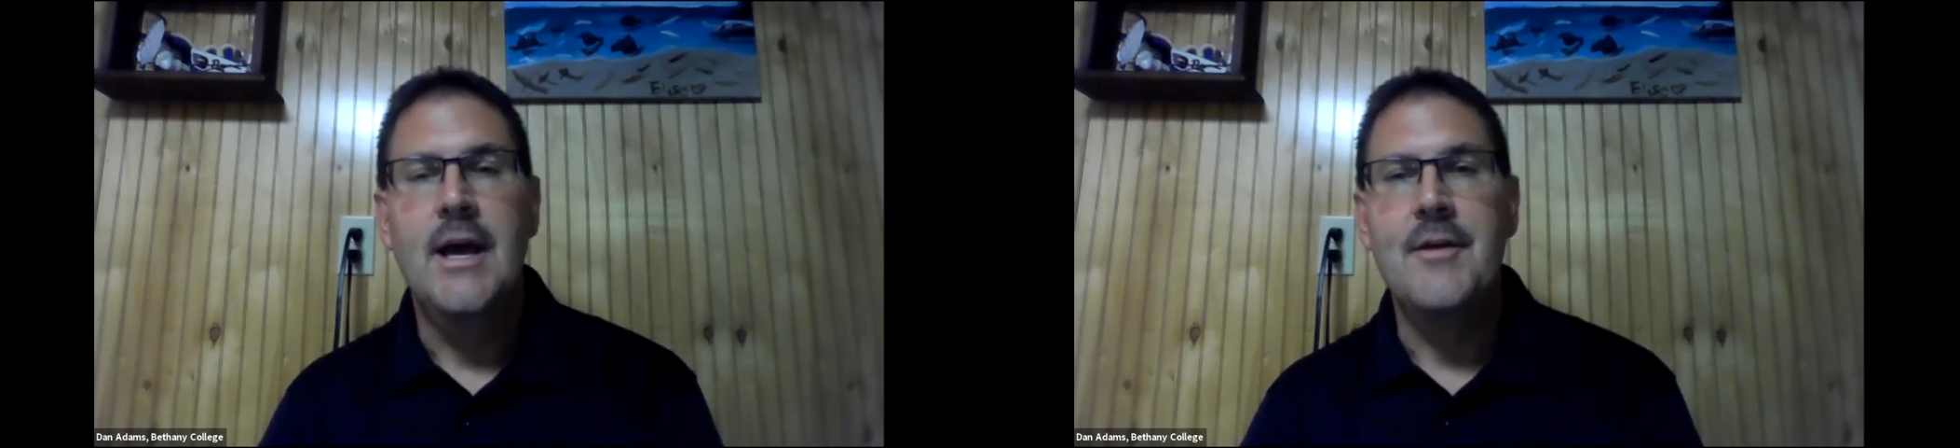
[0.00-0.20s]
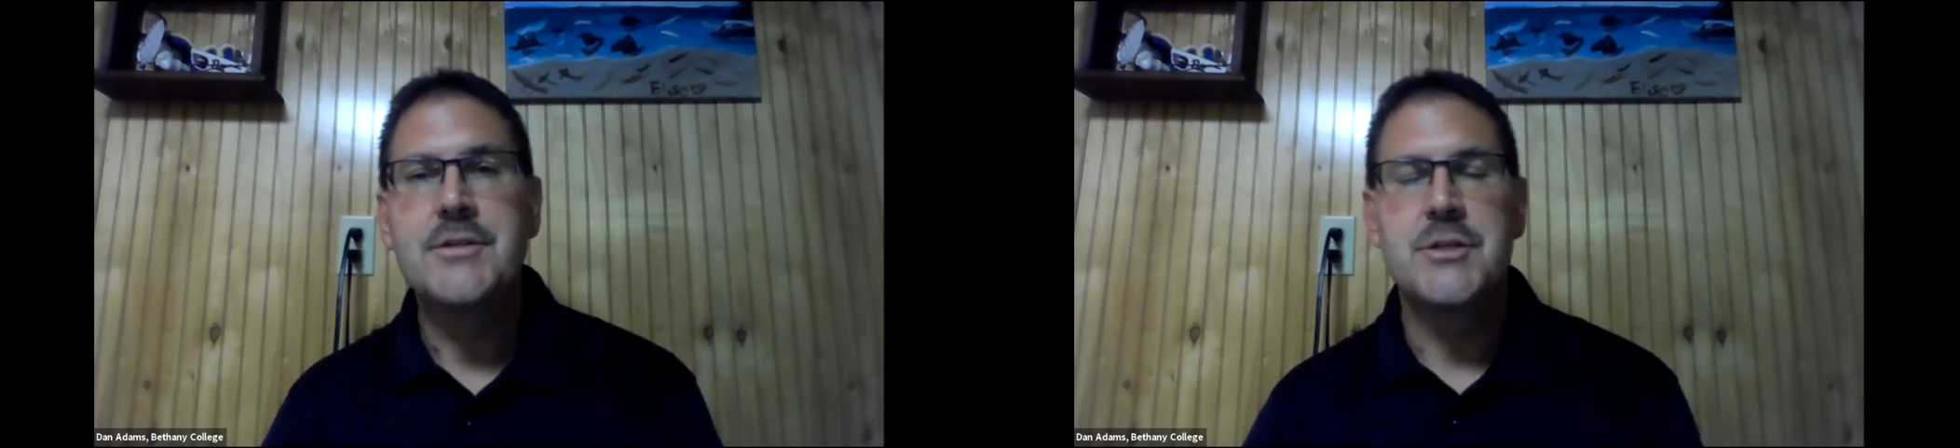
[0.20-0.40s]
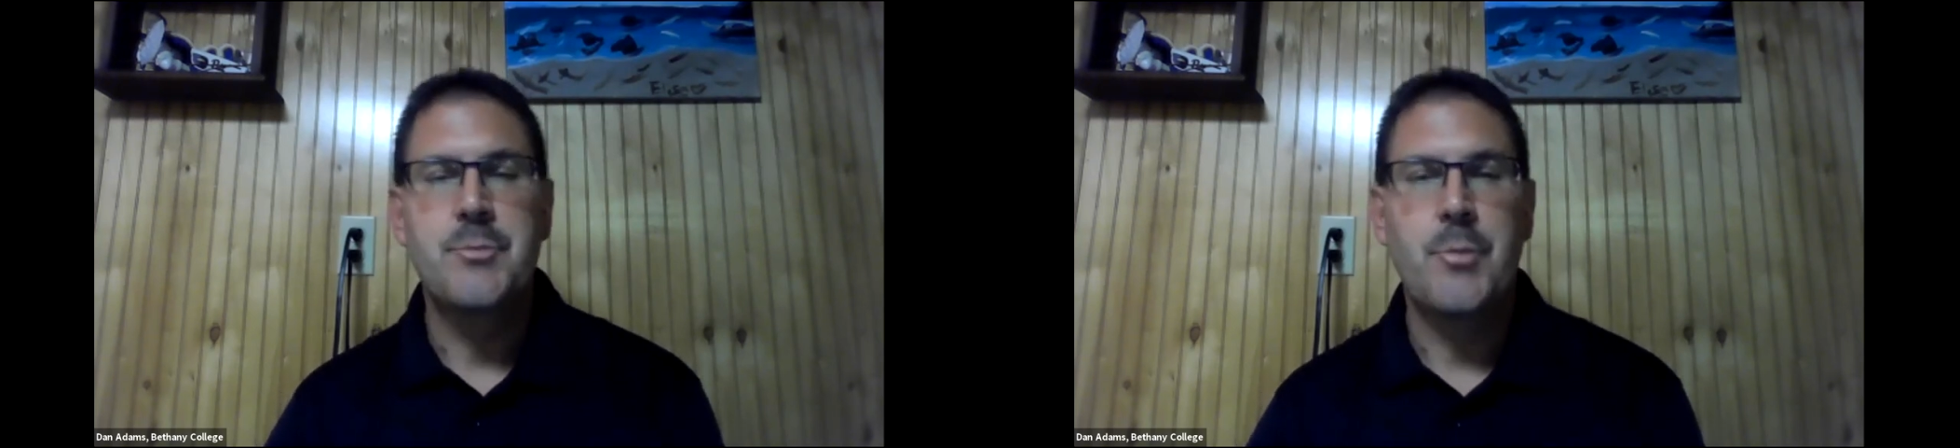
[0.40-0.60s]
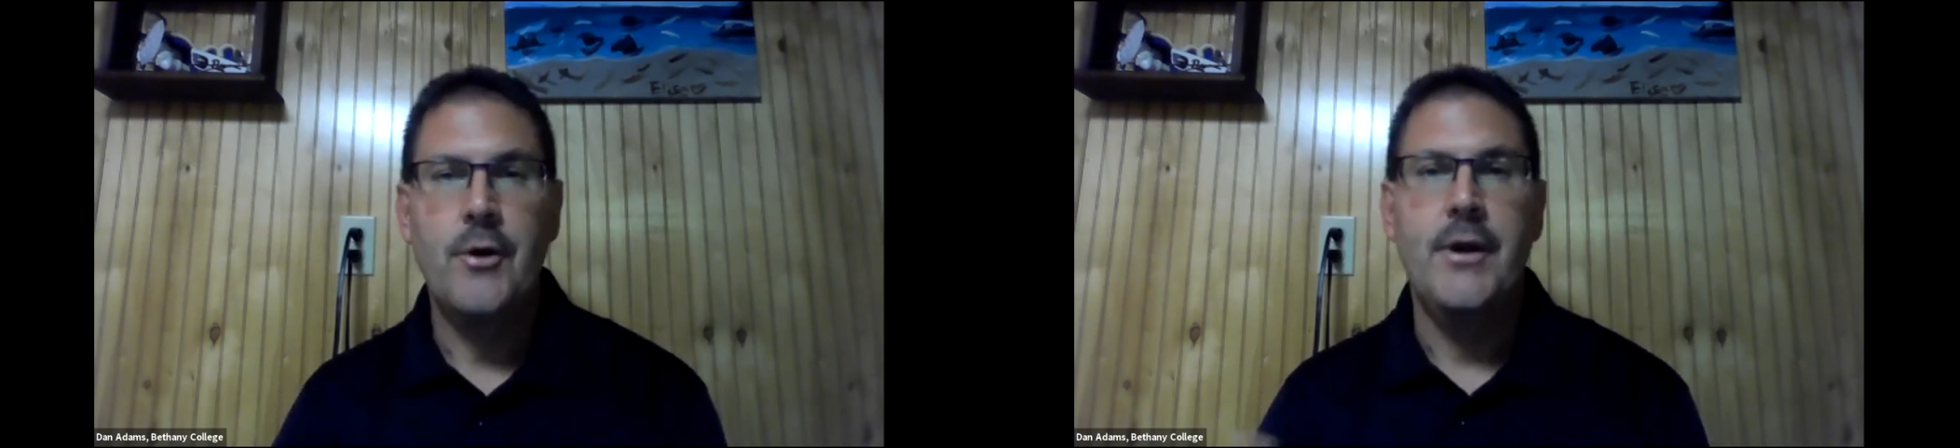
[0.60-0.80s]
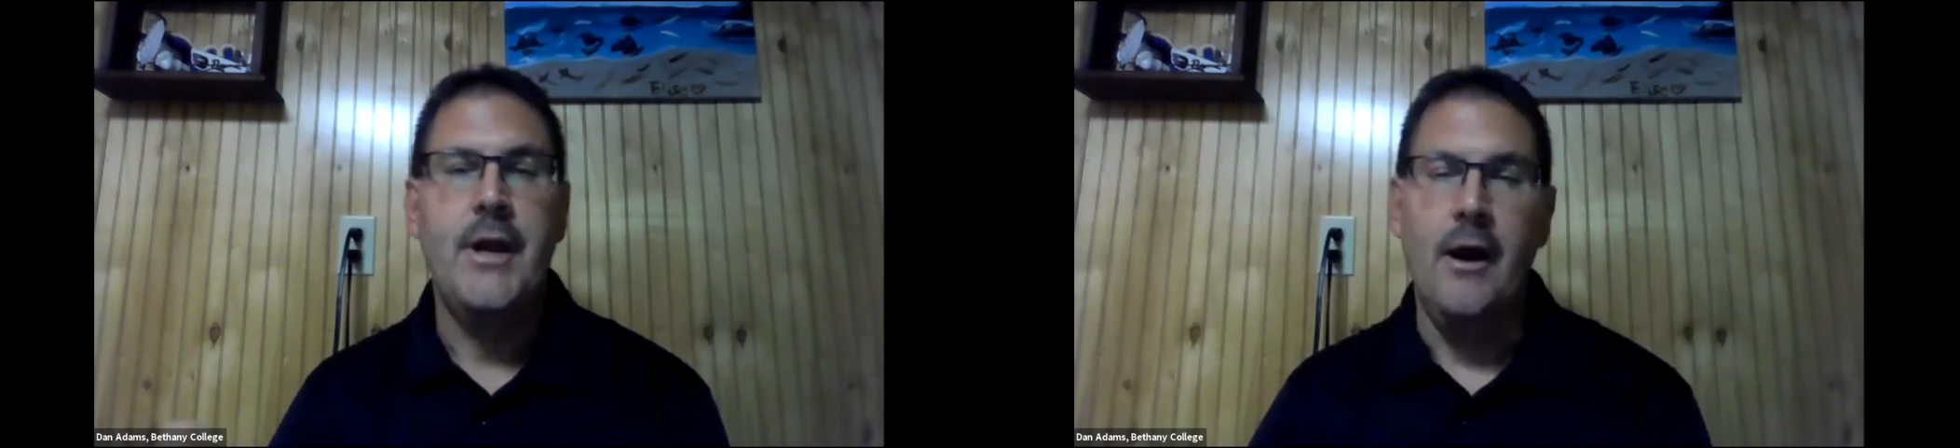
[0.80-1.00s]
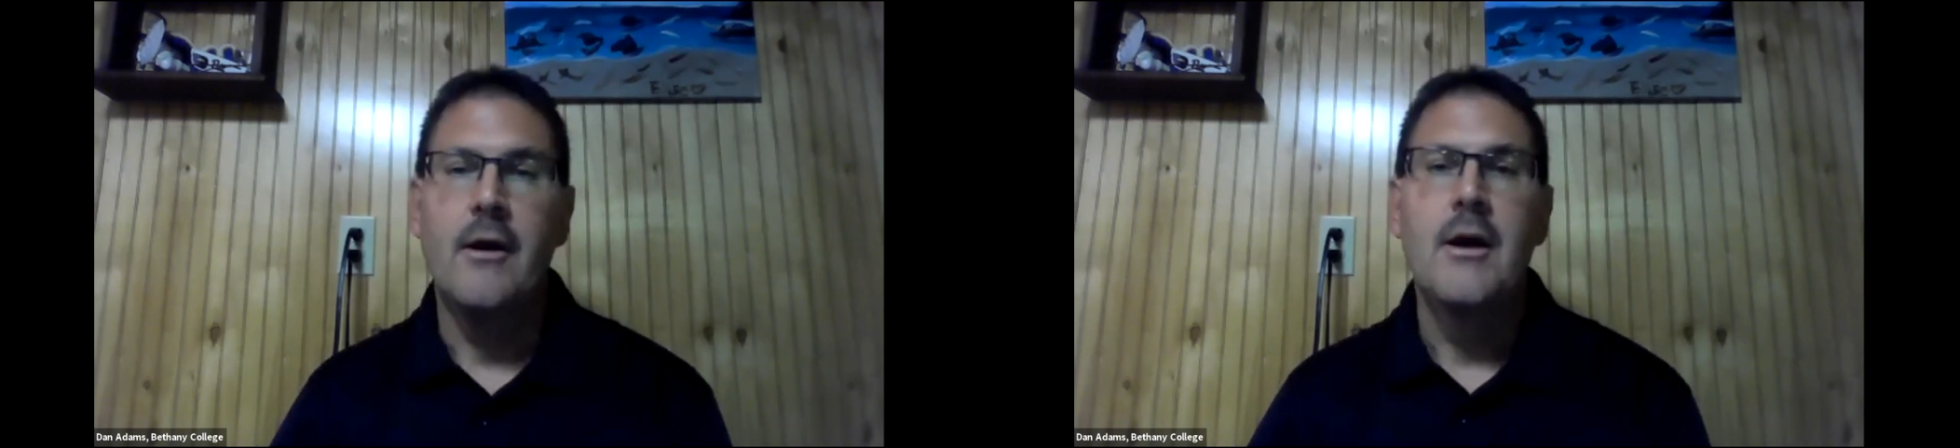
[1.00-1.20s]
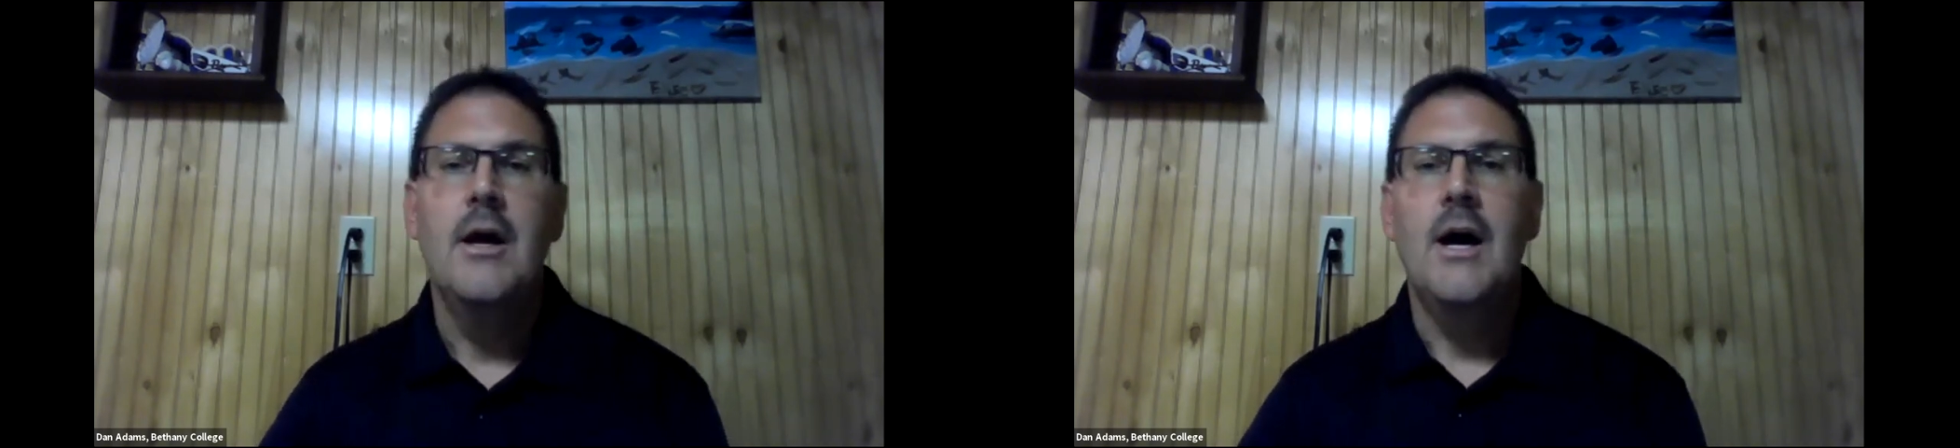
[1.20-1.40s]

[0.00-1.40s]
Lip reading: And this is per year.